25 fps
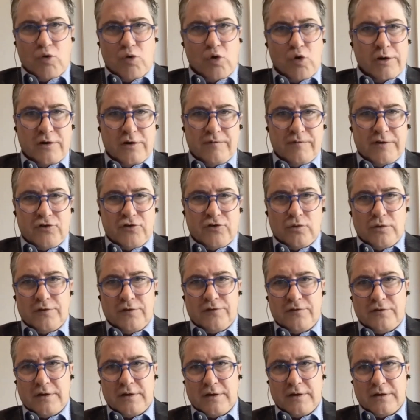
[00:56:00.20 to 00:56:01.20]

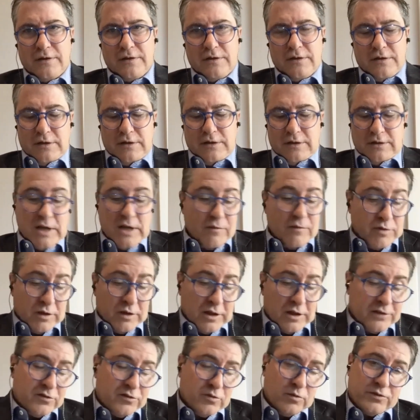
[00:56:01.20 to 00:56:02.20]
individualistic,
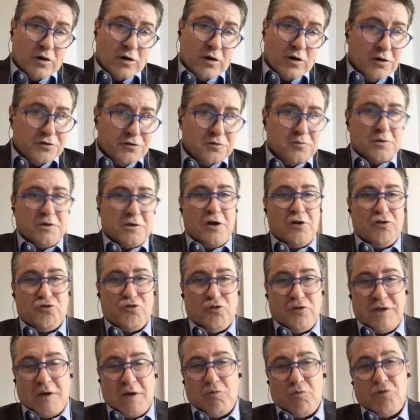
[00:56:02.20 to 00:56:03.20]
nevertheless, it was also a
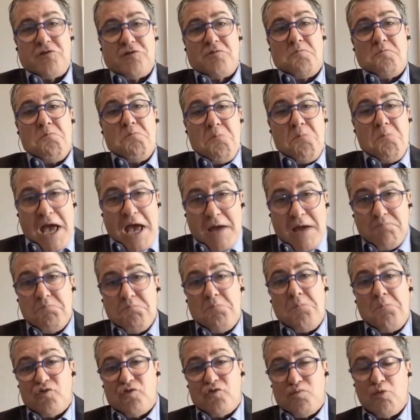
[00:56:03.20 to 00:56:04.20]
country that had
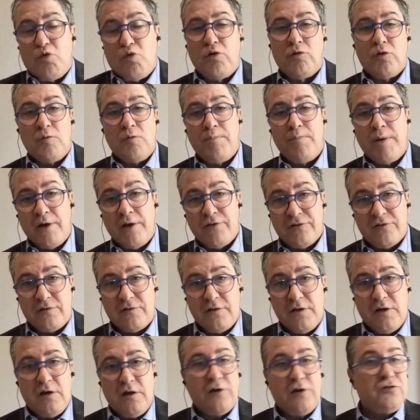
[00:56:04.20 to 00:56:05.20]
much more robust
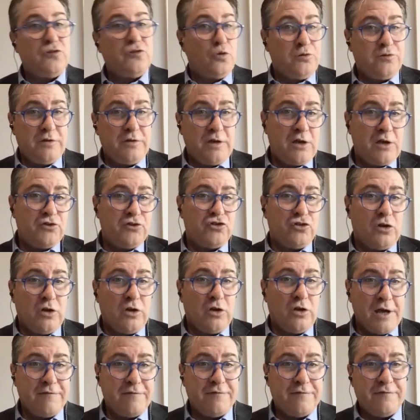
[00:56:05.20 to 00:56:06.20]
associational
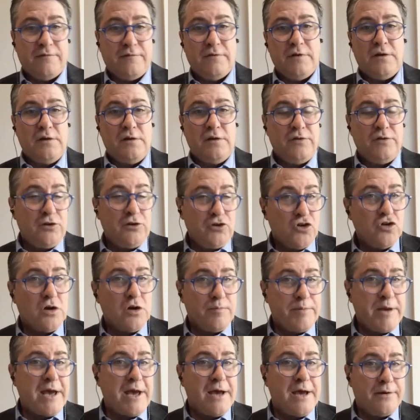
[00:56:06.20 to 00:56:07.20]
life than
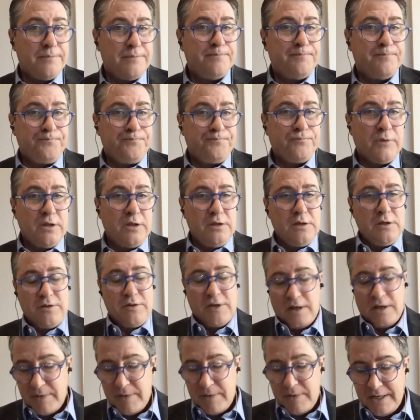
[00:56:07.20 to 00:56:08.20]
Europe had.
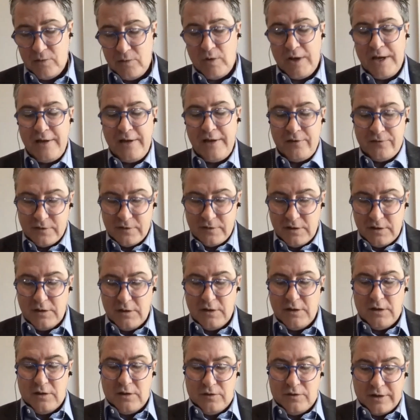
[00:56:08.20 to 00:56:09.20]
That in many ways,
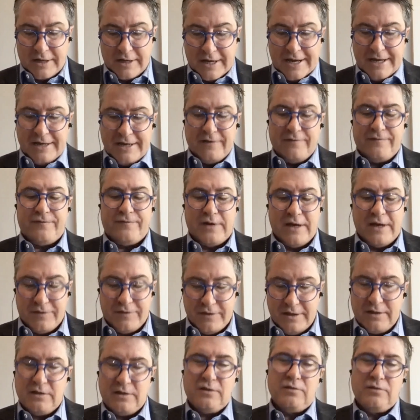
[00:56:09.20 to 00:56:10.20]
I
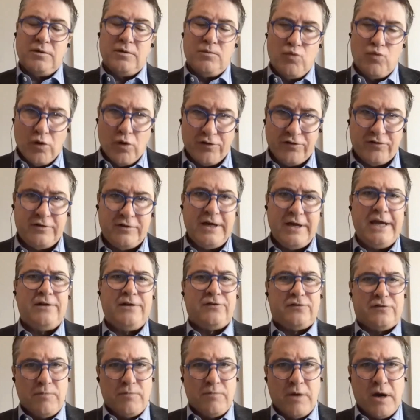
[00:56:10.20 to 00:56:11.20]
think the more
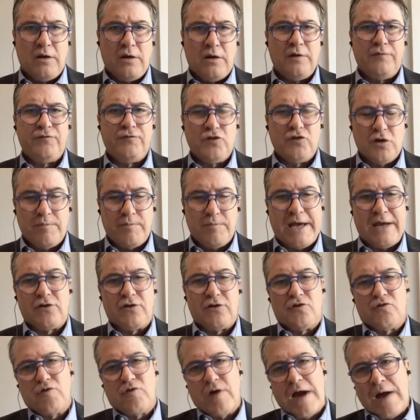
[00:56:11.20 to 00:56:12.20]
statist model of Europe had
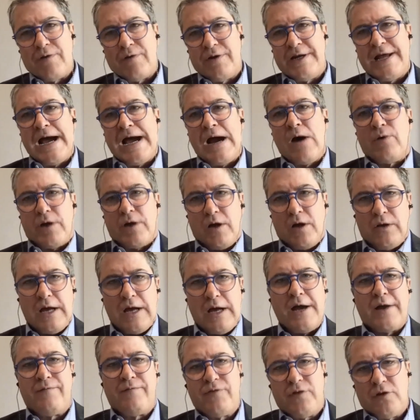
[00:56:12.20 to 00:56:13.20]
crowded out a
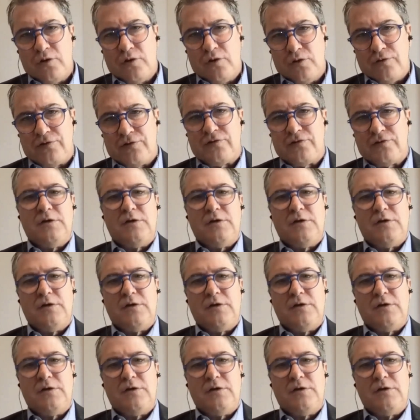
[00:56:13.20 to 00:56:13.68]
lot of those